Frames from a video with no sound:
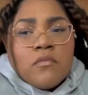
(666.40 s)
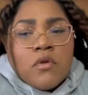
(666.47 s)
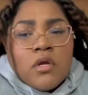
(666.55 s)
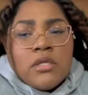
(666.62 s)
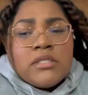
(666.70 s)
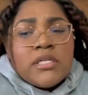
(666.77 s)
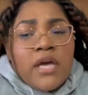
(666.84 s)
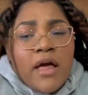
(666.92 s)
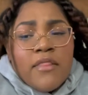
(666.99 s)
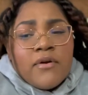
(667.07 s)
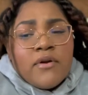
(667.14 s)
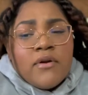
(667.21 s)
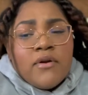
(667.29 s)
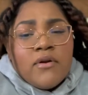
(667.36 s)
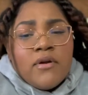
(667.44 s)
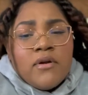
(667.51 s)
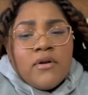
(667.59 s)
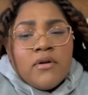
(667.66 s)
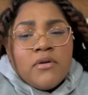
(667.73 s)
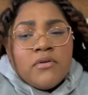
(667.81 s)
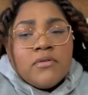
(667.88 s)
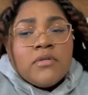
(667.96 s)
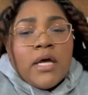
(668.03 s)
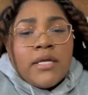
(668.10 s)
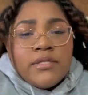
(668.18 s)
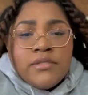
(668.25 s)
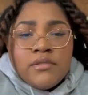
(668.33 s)
together.
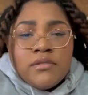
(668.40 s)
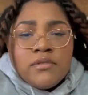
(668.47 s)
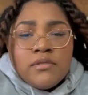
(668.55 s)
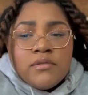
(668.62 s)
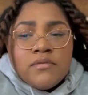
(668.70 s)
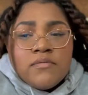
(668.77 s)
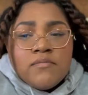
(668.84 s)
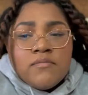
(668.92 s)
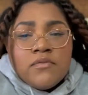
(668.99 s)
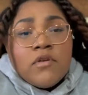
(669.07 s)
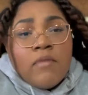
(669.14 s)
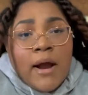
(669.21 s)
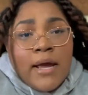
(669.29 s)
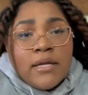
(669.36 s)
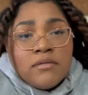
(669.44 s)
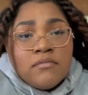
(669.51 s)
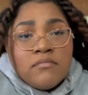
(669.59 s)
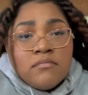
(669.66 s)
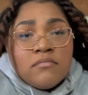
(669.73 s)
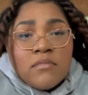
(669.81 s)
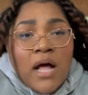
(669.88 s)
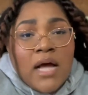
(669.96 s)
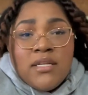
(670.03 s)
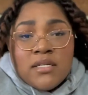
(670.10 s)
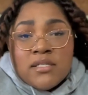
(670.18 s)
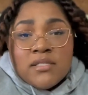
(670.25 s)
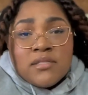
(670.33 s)
And you're right, I
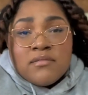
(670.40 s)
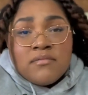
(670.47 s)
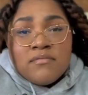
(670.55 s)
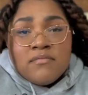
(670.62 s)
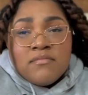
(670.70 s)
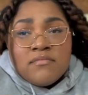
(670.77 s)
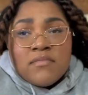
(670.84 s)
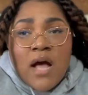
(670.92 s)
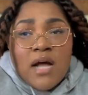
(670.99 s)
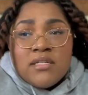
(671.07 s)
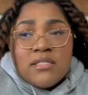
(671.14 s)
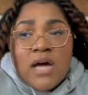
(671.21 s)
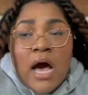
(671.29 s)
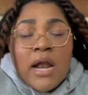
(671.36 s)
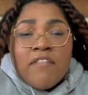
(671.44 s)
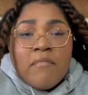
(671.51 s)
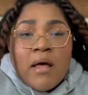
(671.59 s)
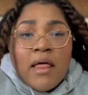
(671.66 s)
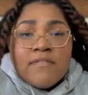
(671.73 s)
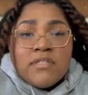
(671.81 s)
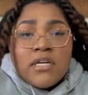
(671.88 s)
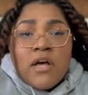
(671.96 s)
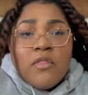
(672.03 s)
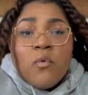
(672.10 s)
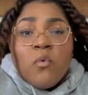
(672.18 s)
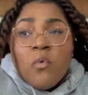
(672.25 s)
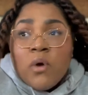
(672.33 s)
didn't. I did not have my life together
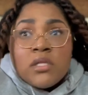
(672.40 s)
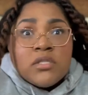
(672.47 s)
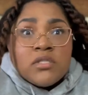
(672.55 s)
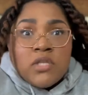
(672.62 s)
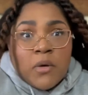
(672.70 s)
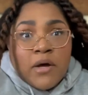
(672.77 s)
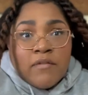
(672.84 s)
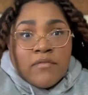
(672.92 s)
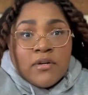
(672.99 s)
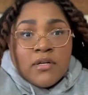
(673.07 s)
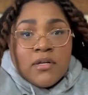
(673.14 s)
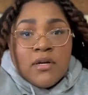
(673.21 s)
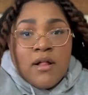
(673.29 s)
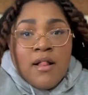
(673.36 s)
whatsoever.